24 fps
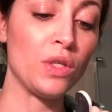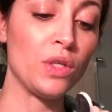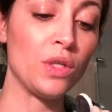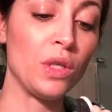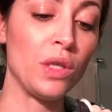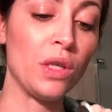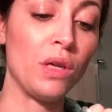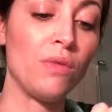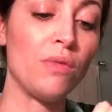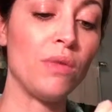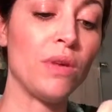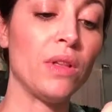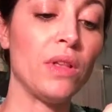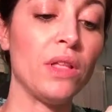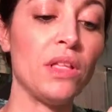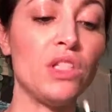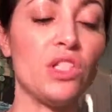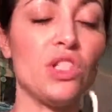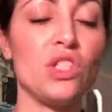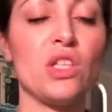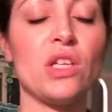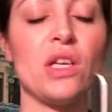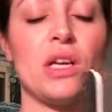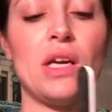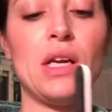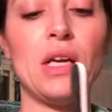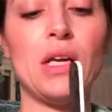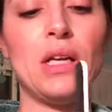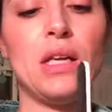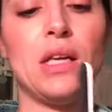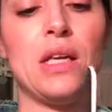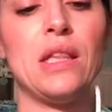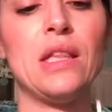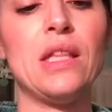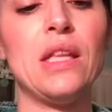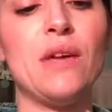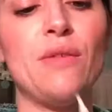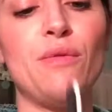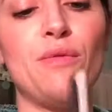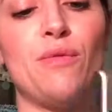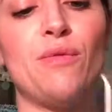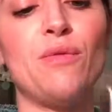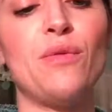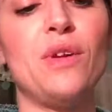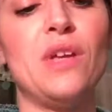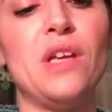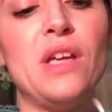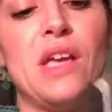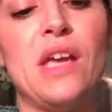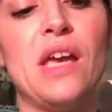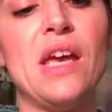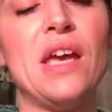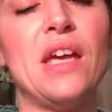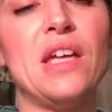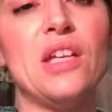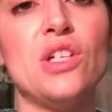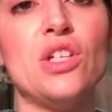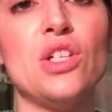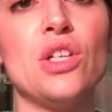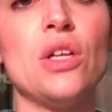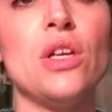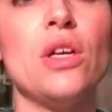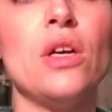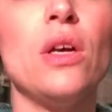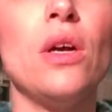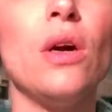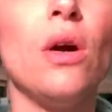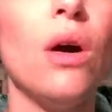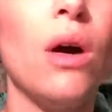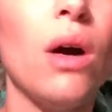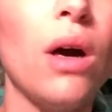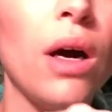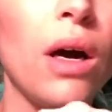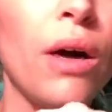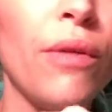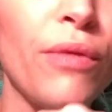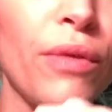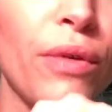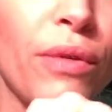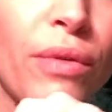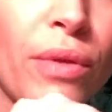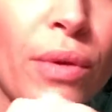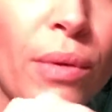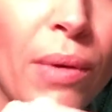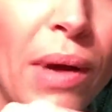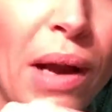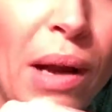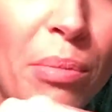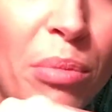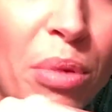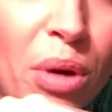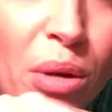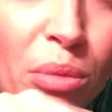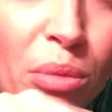so they really just kind of get that free edge off of the wrap.